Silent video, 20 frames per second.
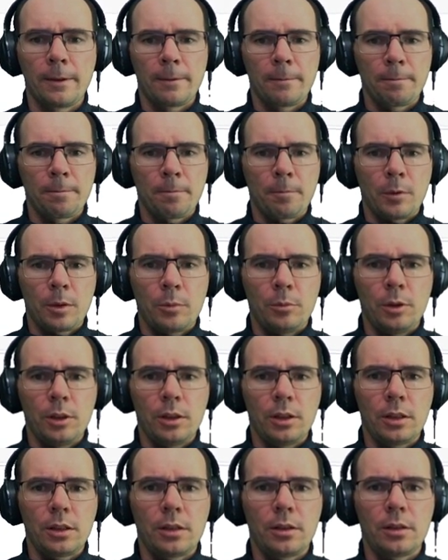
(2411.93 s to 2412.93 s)
Well,
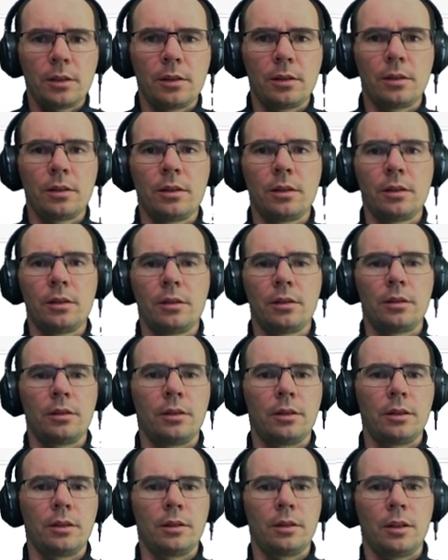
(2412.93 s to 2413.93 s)

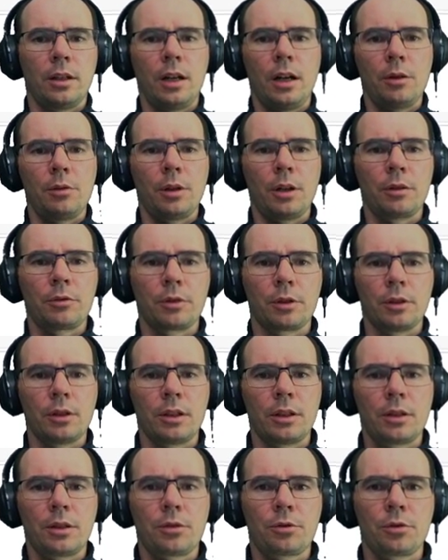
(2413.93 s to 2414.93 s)
however, let's
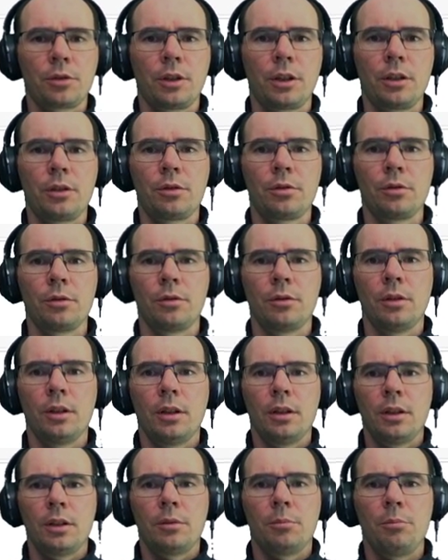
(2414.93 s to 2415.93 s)
try to
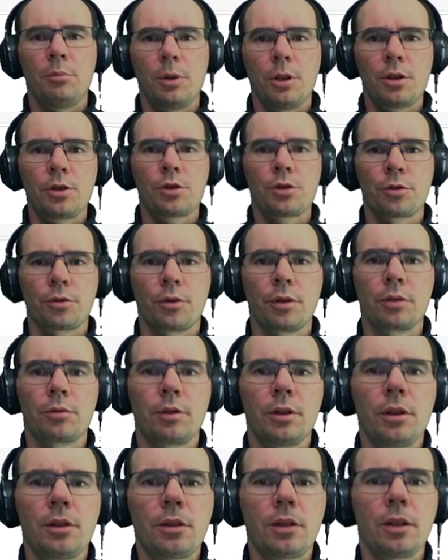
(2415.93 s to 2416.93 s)
measure the
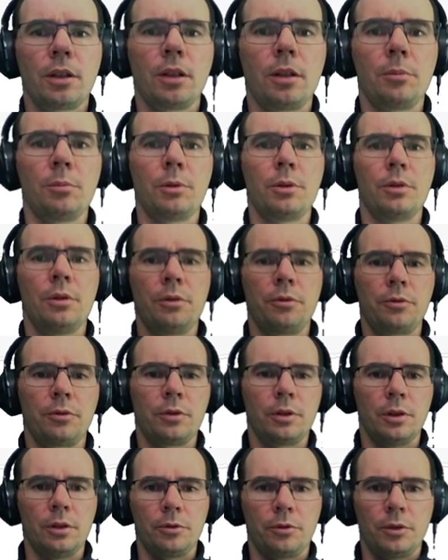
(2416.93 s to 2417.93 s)
runtime
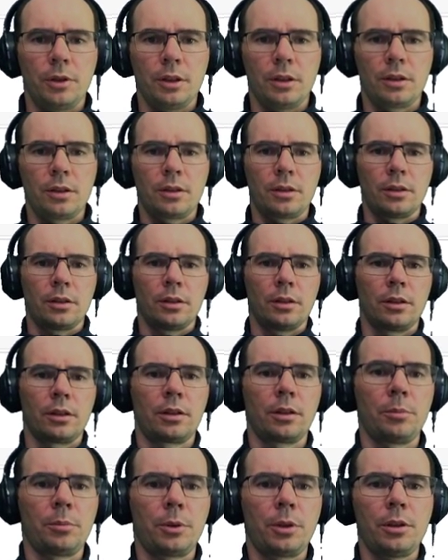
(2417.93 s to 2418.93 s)
of this
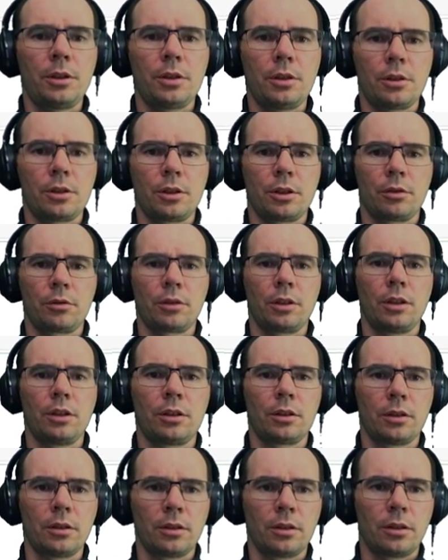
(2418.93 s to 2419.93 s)
composition
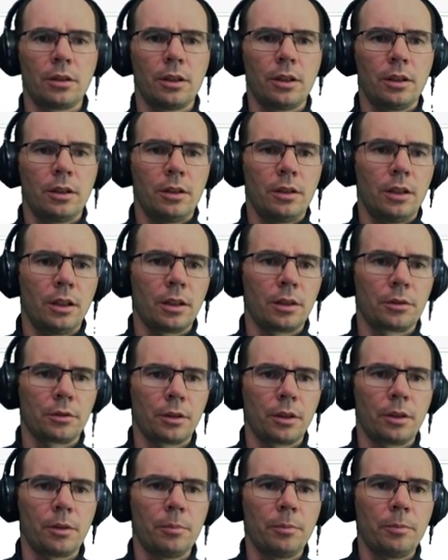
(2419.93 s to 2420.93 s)
generation
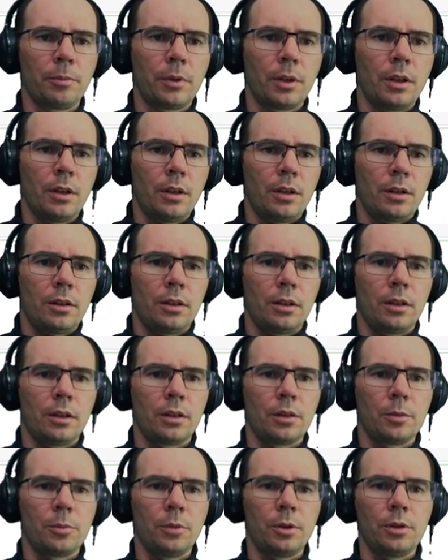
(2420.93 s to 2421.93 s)
algorithm, and
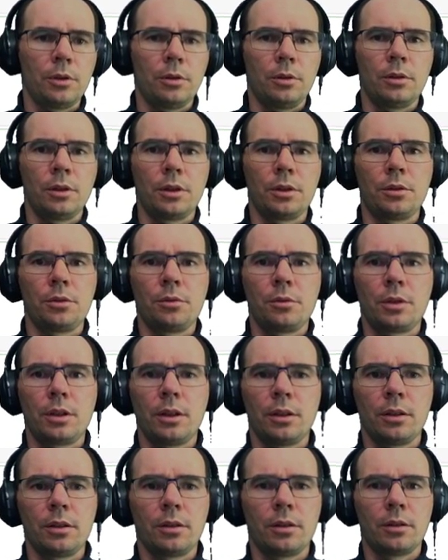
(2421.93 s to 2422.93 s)
we'll only do
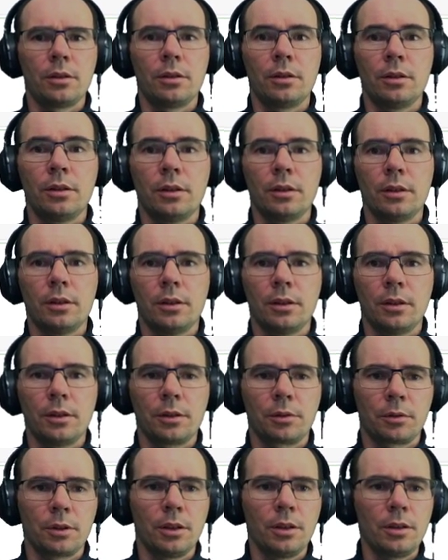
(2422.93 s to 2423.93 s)
10
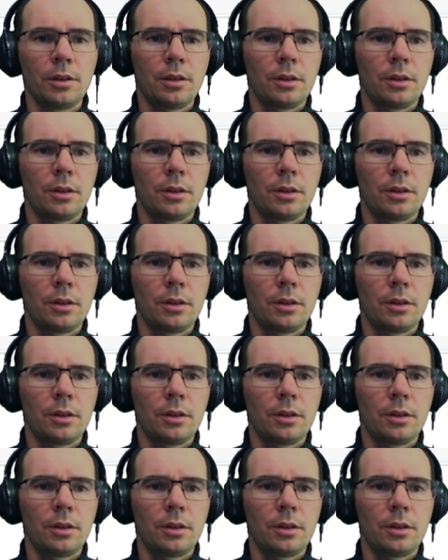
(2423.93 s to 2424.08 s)
runs